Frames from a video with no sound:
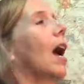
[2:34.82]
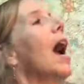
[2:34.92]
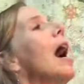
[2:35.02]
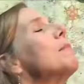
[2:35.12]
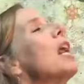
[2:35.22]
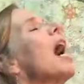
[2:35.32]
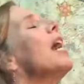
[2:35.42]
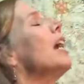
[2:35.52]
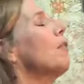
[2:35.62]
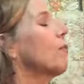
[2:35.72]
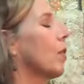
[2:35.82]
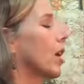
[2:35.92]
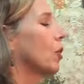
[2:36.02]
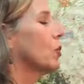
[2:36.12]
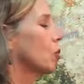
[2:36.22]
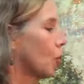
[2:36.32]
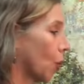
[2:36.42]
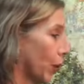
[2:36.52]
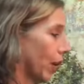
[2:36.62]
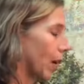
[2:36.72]
I mean, I had friends
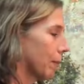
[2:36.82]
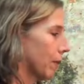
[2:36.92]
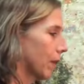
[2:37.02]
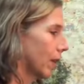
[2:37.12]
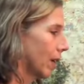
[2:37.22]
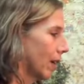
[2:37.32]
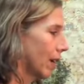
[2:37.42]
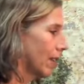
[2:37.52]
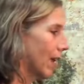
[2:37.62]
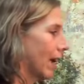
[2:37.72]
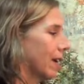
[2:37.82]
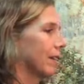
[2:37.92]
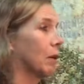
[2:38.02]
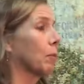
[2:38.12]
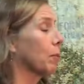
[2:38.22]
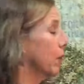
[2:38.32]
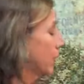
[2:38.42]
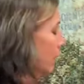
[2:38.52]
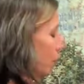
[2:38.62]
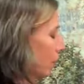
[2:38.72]
growing up that they were
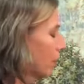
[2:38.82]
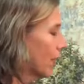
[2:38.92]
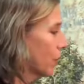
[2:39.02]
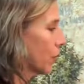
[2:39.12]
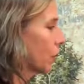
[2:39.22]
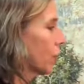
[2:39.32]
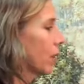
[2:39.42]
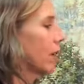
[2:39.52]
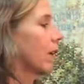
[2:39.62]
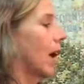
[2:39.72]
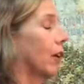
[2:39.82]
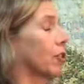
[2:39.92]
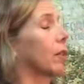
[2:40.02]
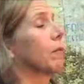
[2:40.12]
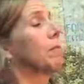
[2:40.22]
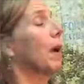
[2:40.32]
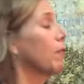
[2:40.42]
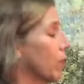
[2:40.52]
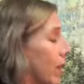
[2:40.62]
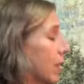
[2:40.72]
Princeton professors. Actually, it was my
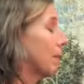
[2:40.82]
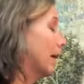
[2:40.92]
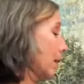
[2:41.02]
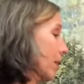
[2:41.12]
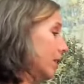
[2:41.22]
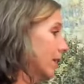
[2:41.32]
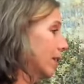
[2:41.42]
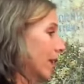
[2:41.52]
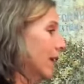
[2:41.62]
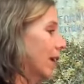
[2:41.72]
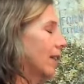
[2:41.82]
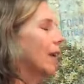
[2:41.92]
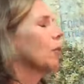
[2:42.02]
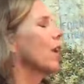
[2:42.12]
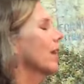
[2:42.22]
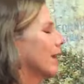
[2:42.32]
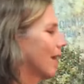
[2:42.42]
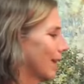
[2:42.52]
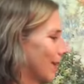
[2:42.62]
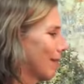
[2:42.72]
friend's parents. They were
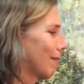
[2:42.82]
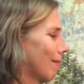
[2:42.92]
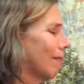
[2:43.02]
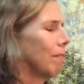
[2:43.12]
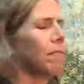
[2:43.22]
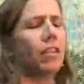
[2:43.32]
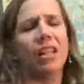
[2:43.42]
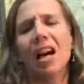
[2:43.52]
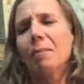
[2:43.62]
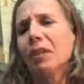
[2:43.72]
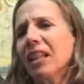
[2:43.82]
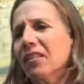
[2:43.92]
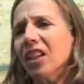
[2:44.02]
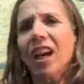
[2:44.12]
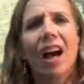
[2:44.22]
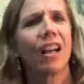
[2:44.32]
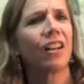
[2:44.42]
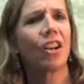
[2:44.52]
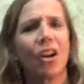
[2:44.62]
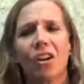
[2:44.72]
atheists. Did not believe in
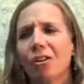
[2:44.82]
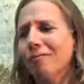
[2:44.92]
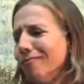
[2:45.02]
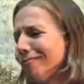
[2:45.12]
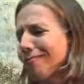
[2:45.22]
God at all.